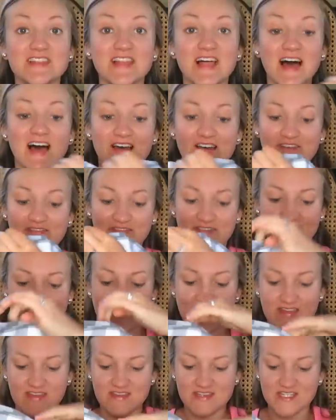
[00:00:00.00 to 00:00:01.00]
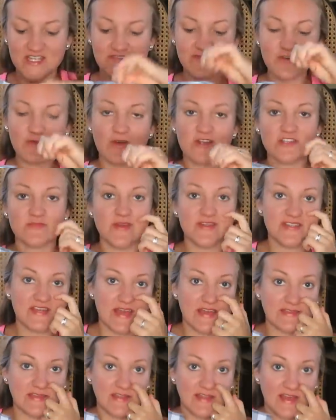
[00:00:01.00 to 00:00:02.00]
love these. If you watch my
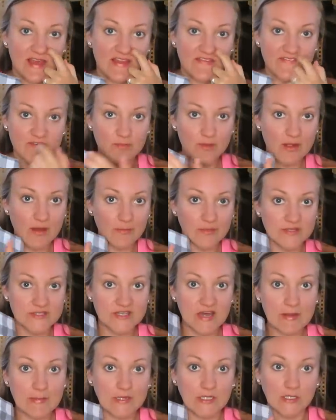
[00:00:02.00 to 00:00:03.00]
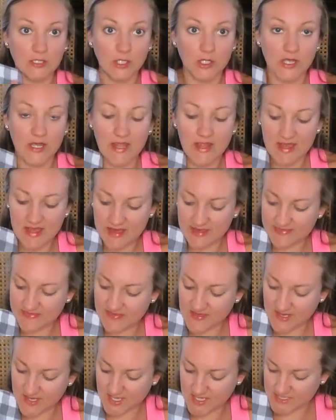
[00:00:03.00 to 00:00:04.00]
day in the life, you probably saw me looking at
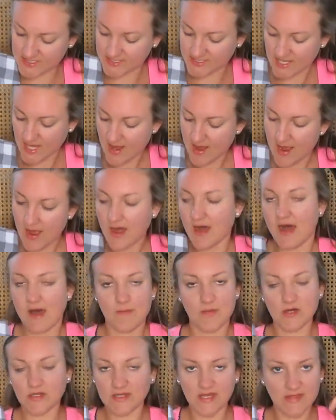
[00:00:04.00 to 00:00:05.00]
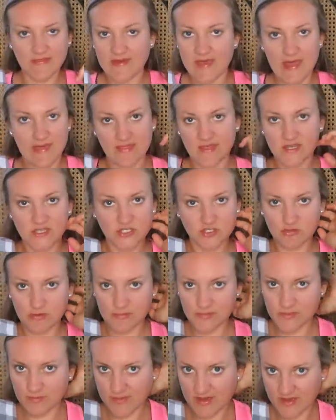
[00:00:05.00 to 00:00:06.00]
these. Um, I'll link that in the
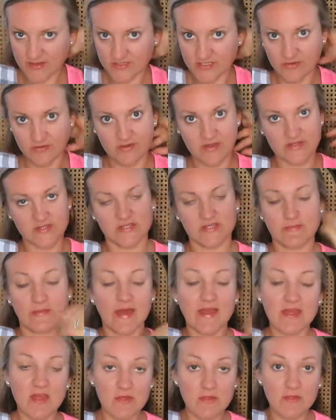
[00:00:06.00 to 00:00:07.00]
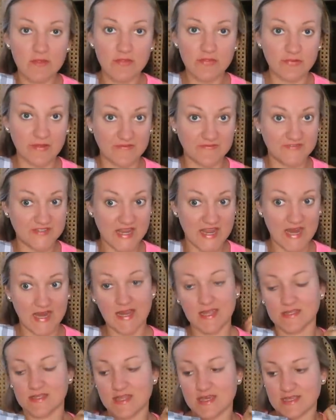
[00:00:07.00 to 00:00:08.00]
description box so you can see my
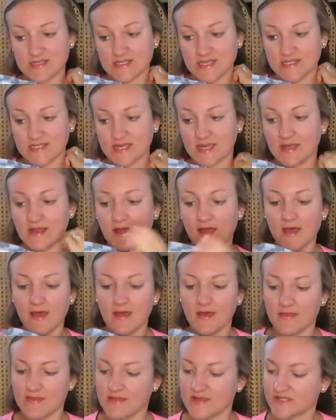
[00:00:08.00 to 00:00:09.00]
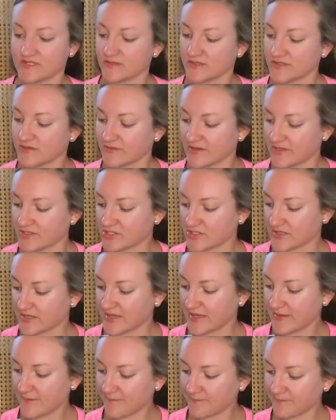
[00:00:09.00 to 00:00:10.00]
thrifting and things I did. This was
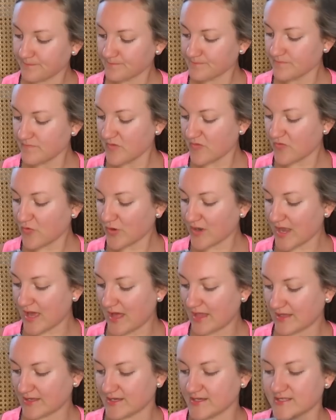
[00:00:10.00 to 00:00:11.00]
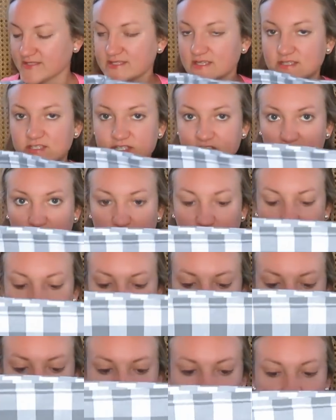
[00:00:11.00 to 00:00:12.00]
originally $4, so I
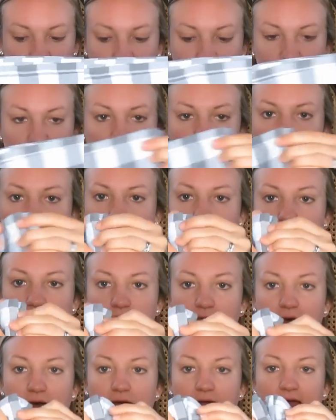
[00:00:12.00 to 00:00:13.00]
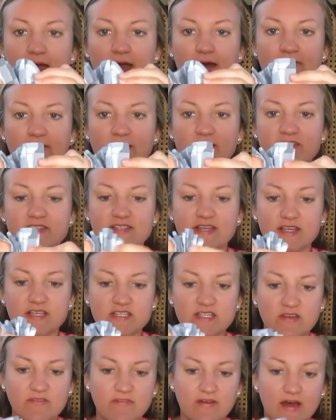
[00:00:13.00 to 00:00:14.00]
got it for 2 and there's
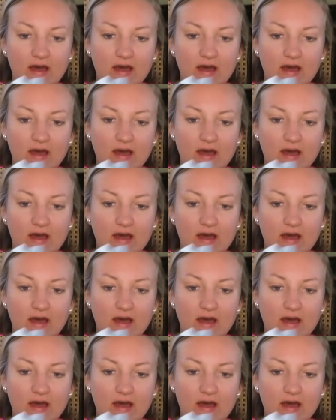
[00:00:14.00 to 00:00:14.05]
six of